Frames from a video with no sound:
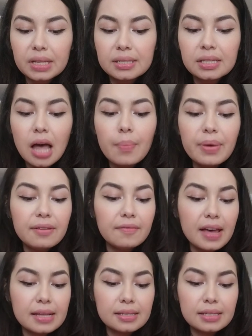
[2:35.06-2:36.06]
stop
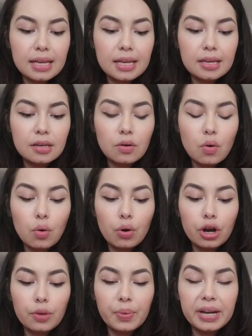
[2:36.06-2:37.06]
investing
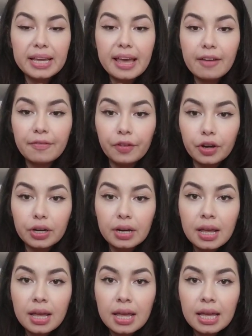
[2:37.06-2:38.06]
or putting effort
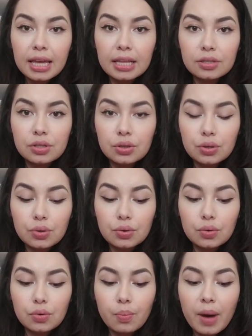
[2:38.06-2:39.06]

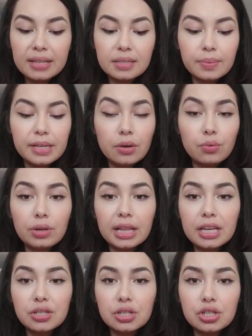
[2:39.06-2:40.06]
into possibly a
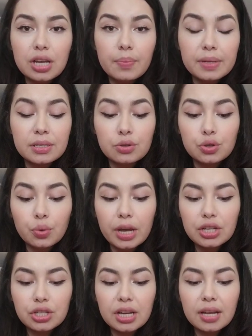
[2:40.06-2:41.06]
relationship, a
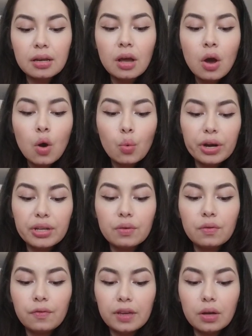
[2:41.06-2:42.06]
situation where
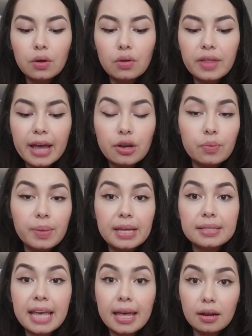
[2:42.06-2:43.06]
you feel that you're
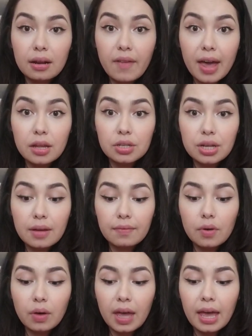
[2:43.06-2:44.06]
being taken advantage of,
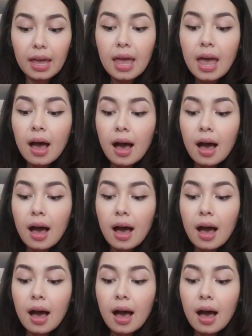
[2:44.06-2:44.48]
okay?